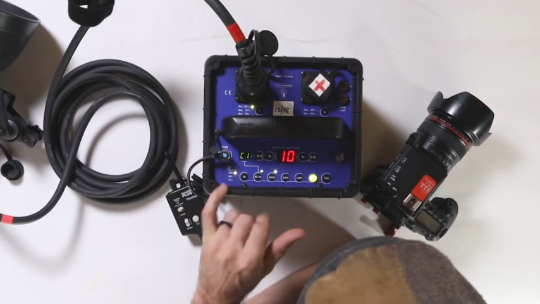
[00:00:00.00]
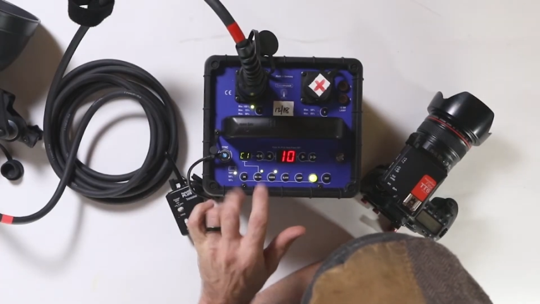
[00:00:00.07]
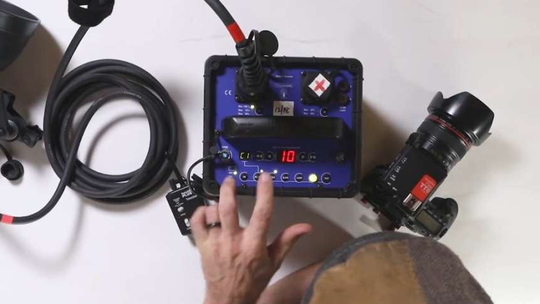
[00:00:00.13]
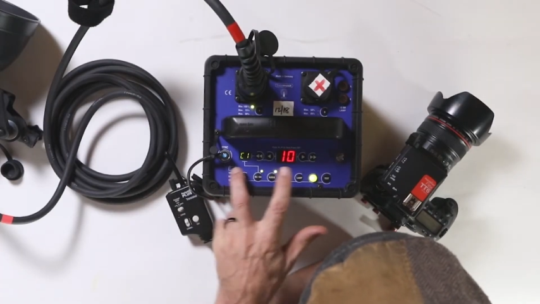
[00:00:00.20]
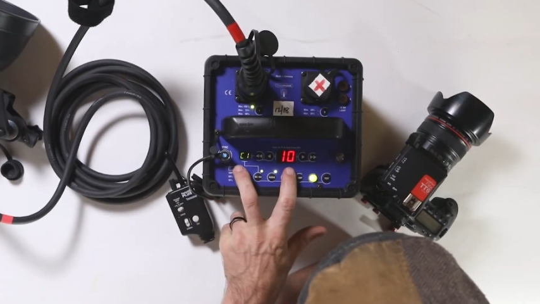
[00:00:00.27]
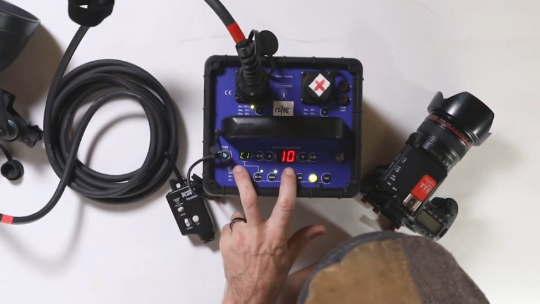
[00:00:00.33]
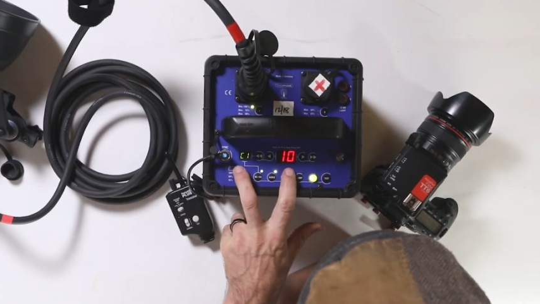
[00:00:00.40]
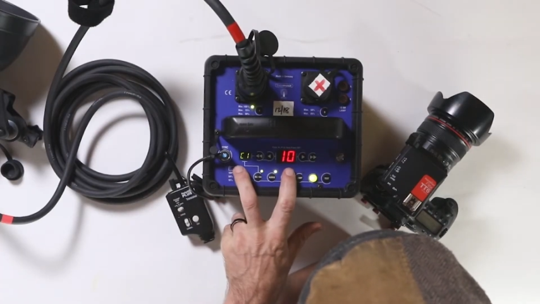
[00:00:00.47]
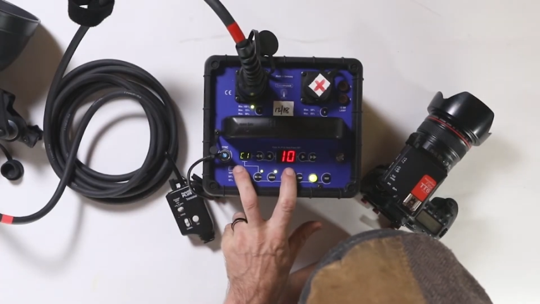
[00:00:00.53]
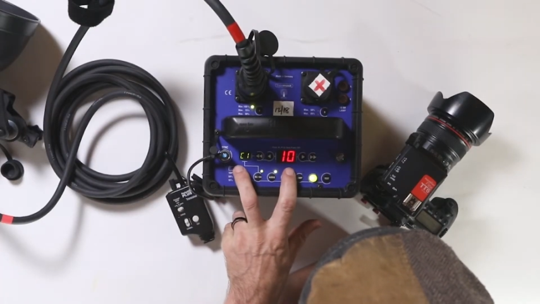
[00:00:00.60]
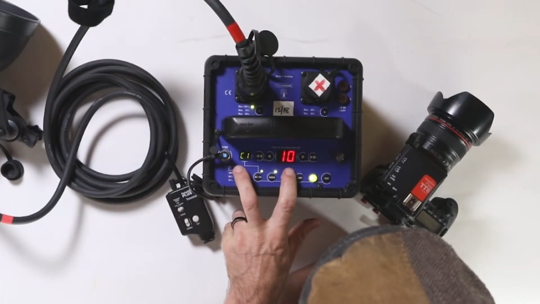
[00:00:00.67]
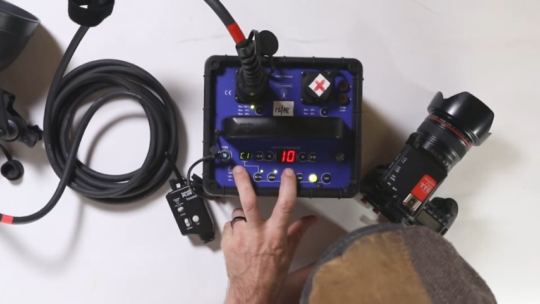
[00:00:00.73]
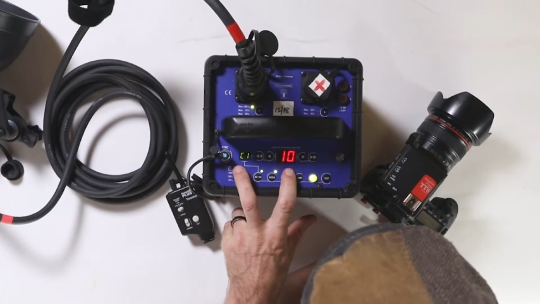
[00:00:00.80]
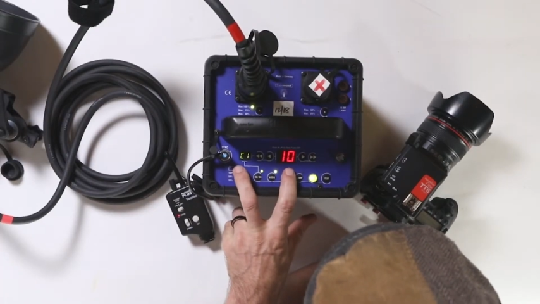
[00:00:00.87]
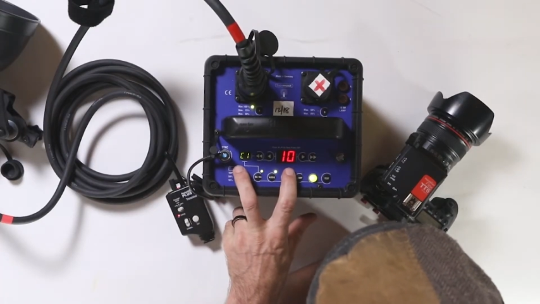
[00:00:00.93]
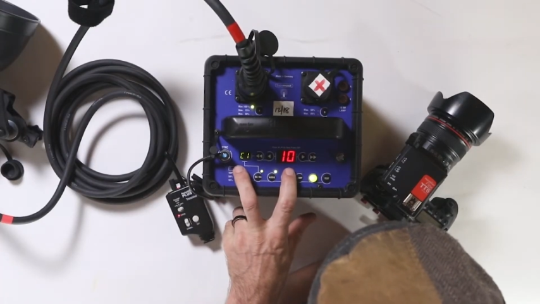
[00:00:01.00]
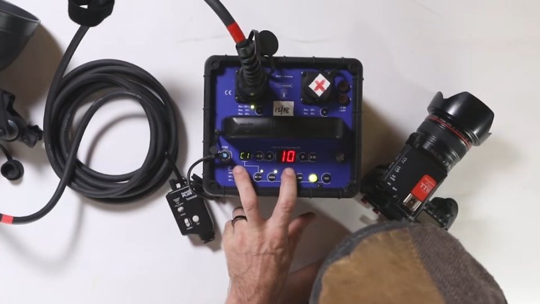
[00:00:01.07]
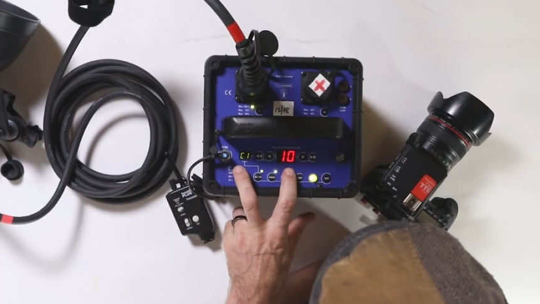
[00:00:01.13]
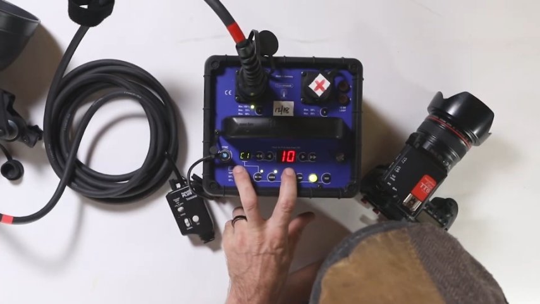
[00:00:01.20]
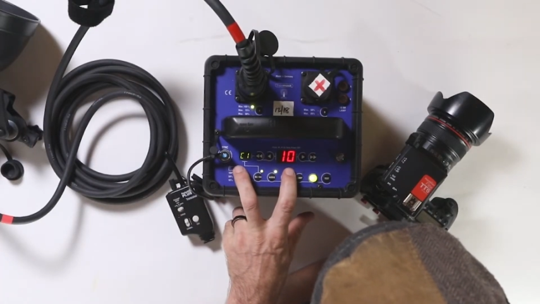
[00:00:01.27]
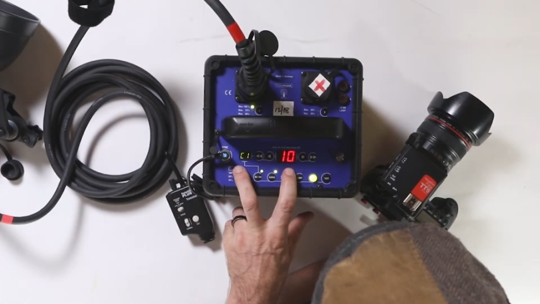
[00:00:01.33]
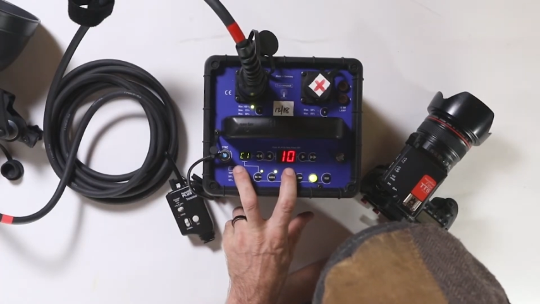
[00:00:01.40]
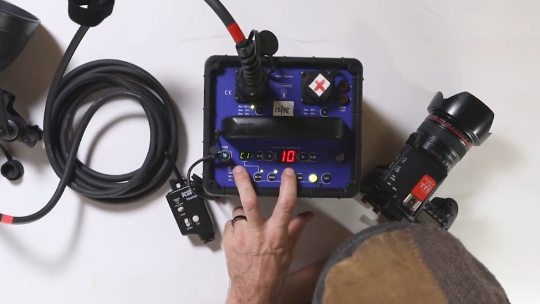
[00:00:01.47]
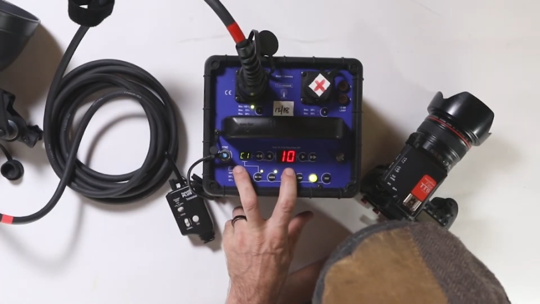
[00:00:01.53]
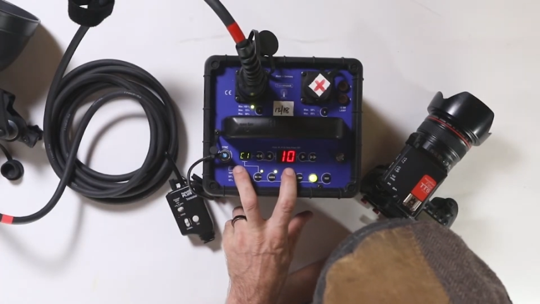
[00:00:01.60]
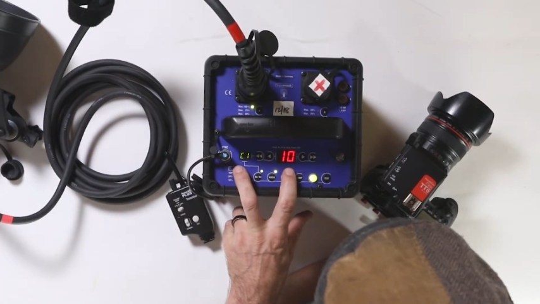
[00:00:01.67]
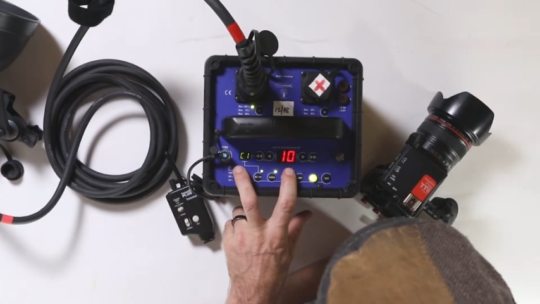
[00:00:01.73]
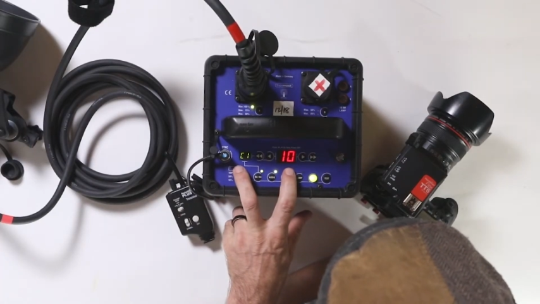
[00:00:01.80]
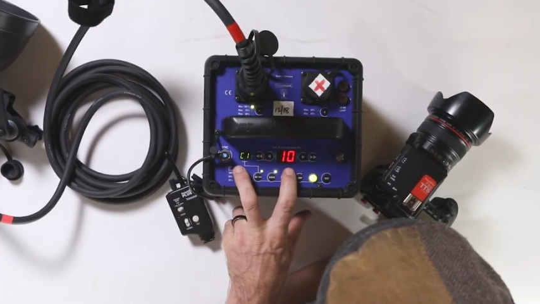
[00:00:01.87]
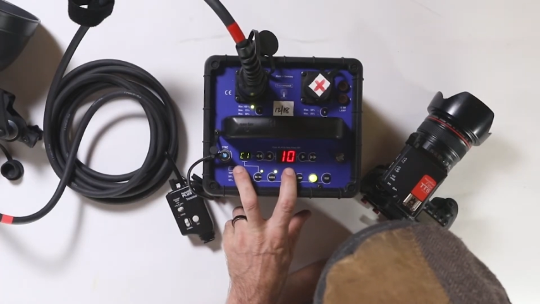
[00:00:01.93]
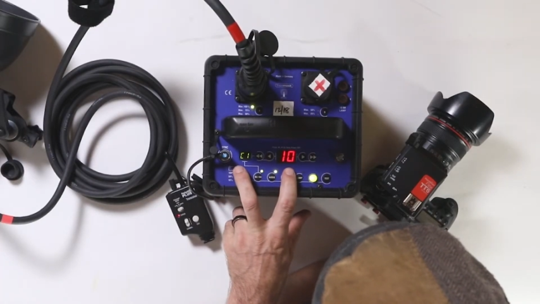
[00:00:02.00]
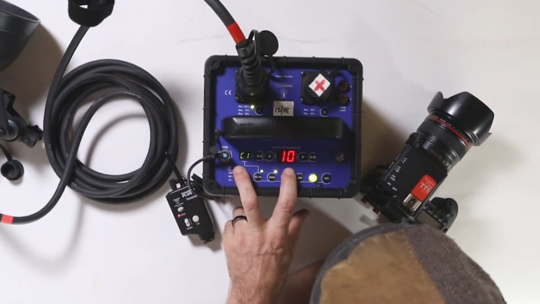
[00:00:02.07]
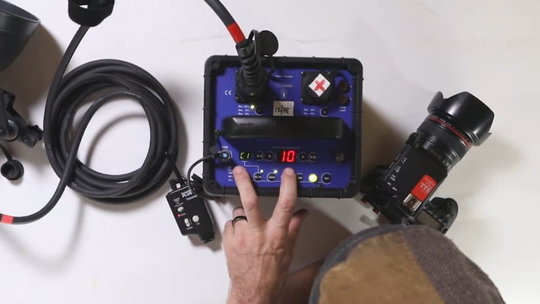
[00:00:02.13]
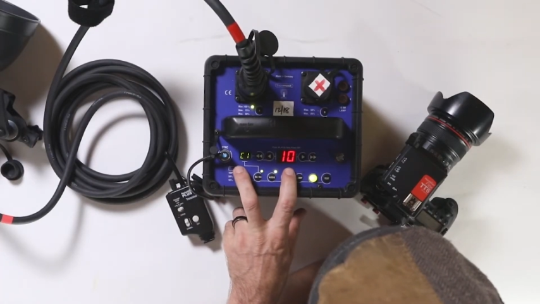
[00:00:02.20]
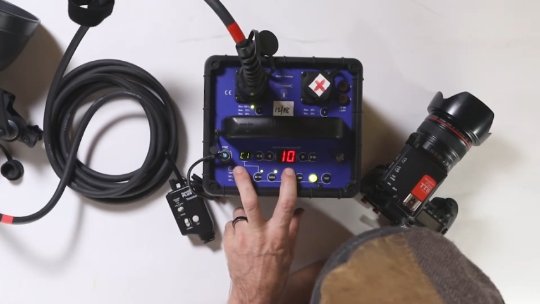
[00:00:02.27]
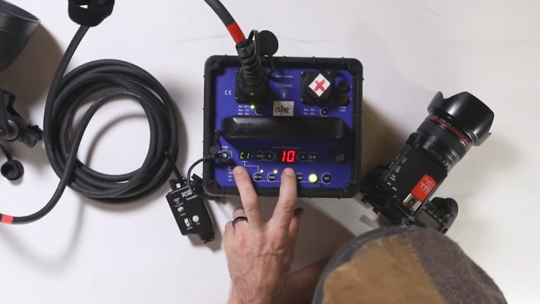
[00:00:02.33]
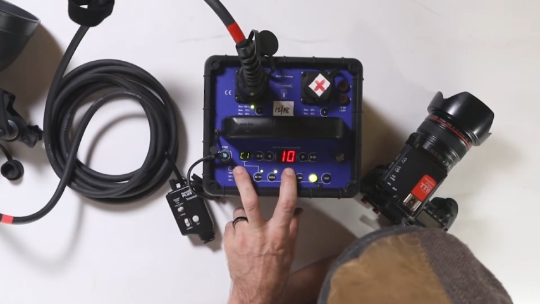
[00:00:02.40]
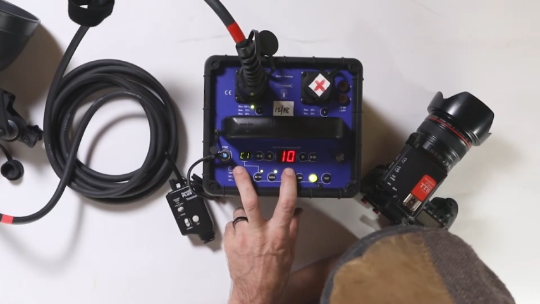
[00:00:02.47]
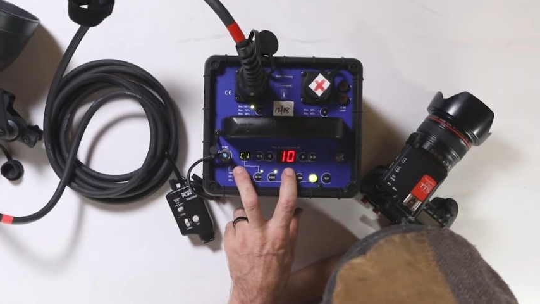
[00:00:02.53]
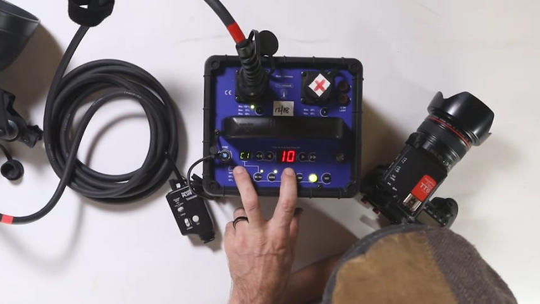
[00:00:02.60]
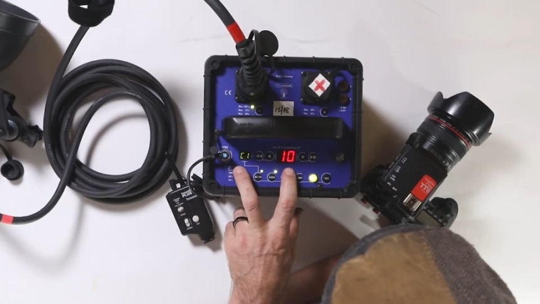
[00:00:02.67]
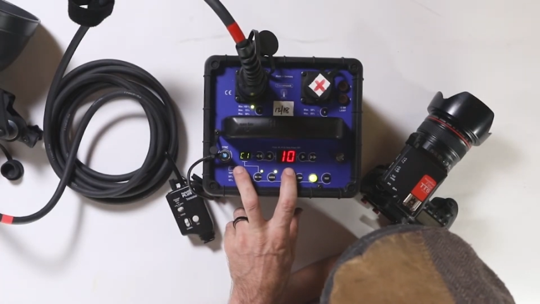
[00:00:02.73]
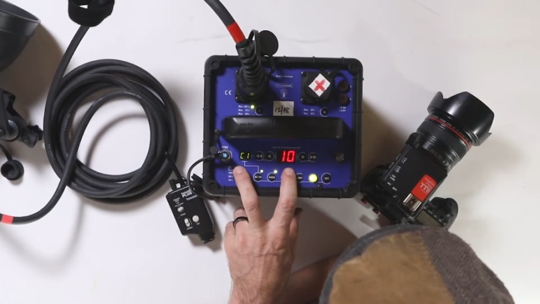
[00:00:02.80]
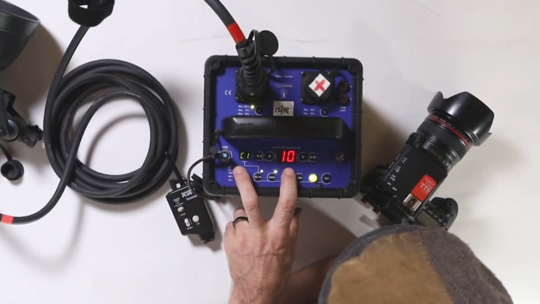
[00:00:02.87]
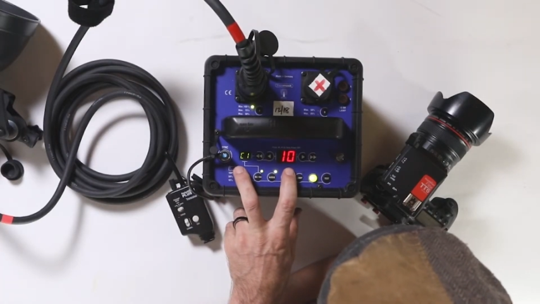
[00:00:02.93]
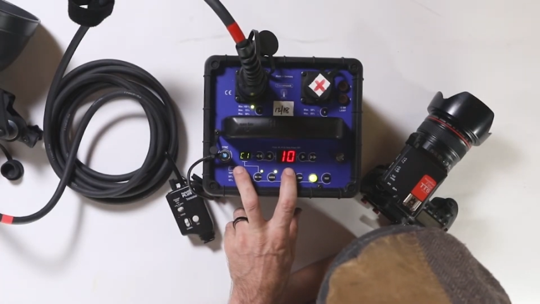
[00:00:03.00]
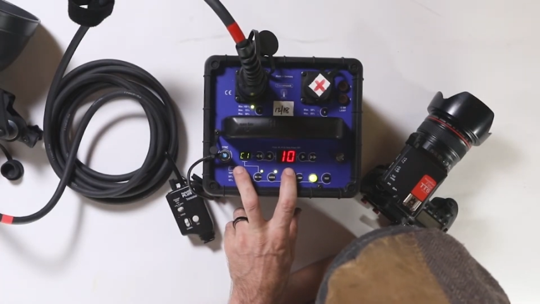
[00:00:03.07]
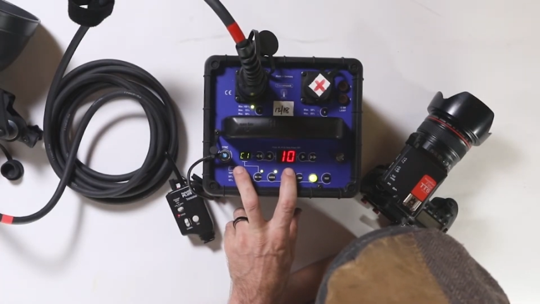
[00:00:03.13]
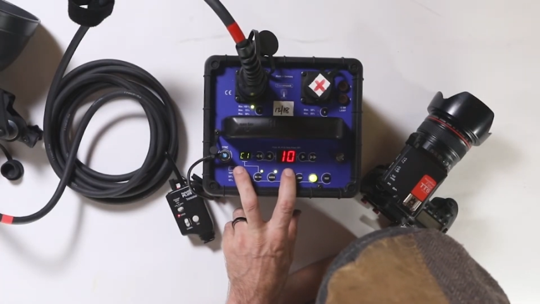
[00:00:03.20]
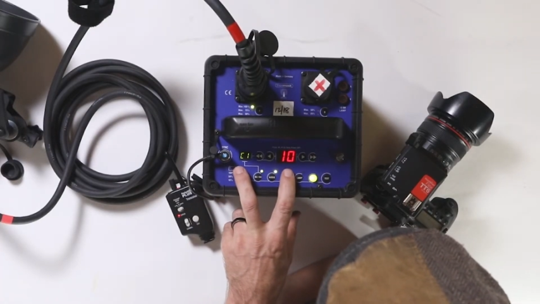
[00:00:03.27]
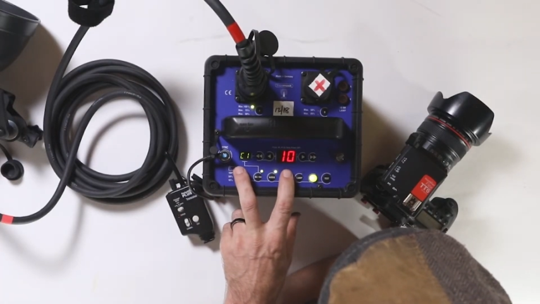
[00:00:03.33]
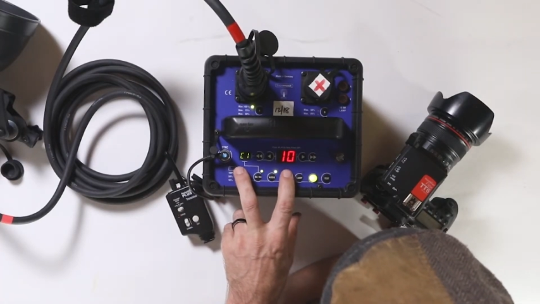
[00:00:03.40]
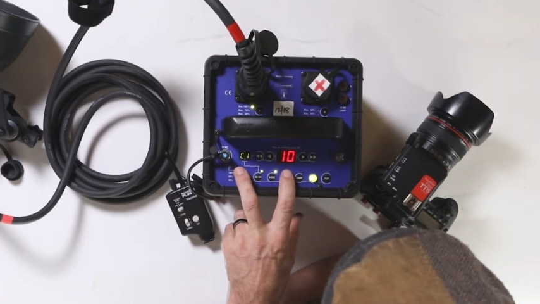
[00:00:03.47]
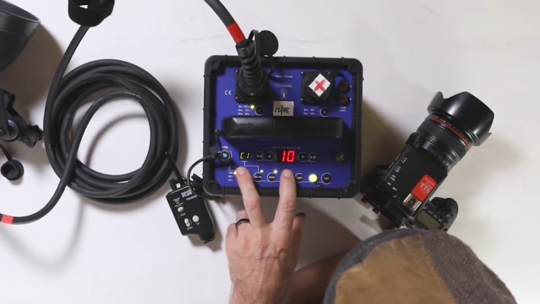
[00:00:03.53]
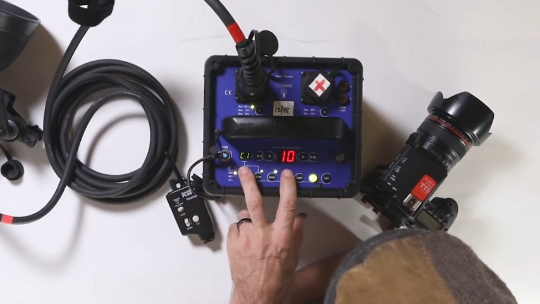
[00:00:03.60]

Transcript: (no speaker visible)